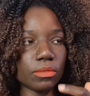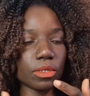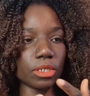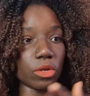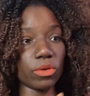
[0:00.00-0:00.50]

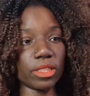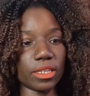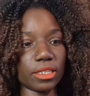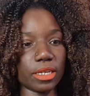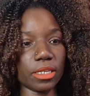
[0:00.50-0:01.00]
during the
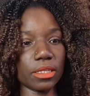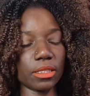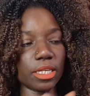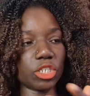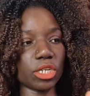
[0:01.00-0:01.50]
day,
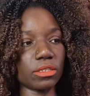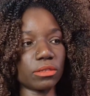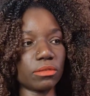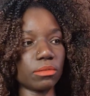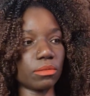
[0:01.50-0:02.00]
they
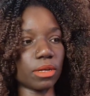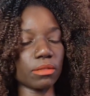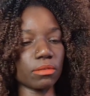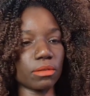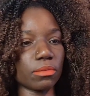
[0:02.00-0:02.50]
just
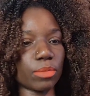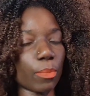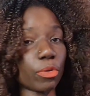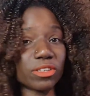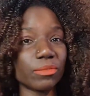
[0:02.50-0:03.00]

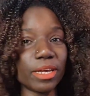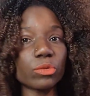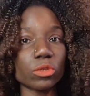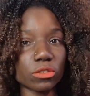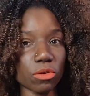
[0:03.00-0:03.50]
approximate
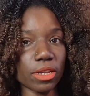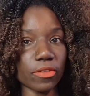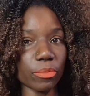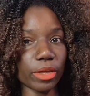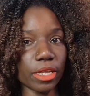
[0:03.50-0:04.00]
what's gonna
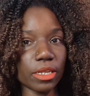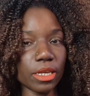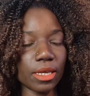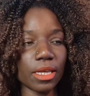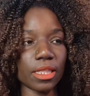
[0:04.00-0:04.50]
remain,
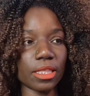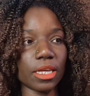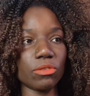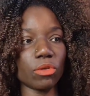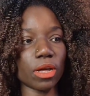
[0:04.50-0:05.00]
and
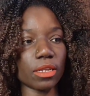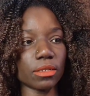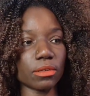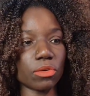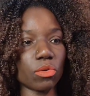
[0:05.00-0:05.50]
then you
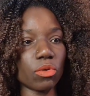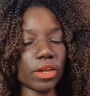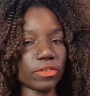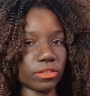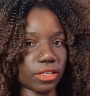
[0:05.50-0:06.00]
can go
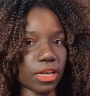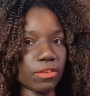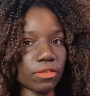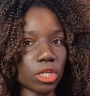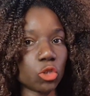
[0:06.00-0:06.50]
and
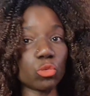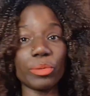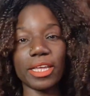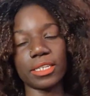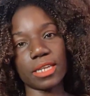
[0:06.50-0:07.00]
reserve to
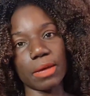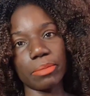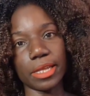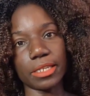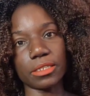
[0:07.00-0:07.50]
pick it up
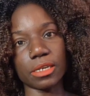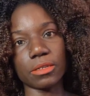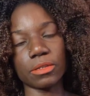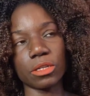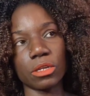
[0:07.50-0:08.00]
later.
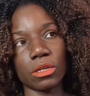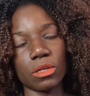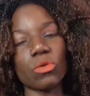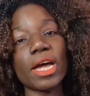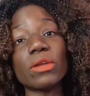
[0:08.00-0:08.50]

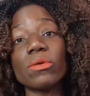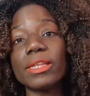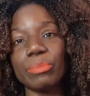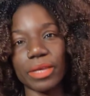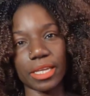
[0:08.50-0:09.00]
You can only
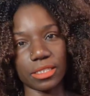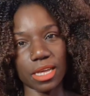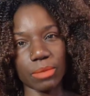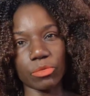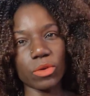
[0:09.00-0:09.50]
pick it
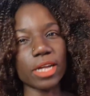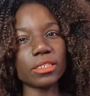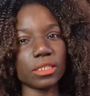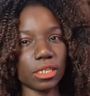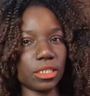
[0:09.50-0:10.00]
up. You
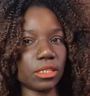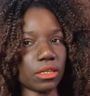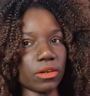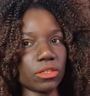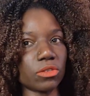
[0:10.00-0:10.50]
can't eat in
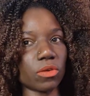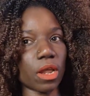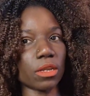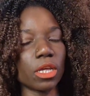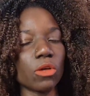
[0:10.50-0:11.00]
the
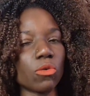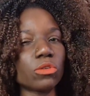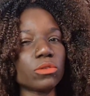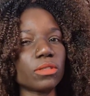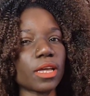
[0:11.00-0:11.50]
restaurant.
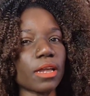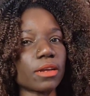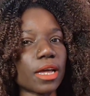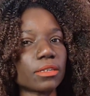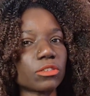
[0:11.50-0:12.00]
Also, there
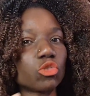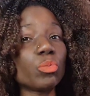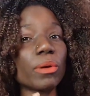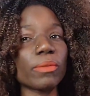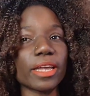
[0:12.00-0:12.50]
are
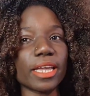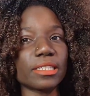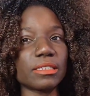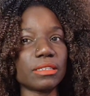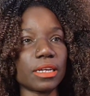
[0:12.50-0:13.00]

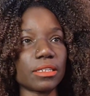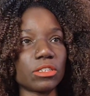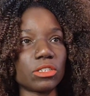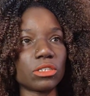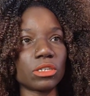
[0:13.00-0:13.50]
supermarkets
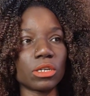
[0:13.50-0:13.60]
that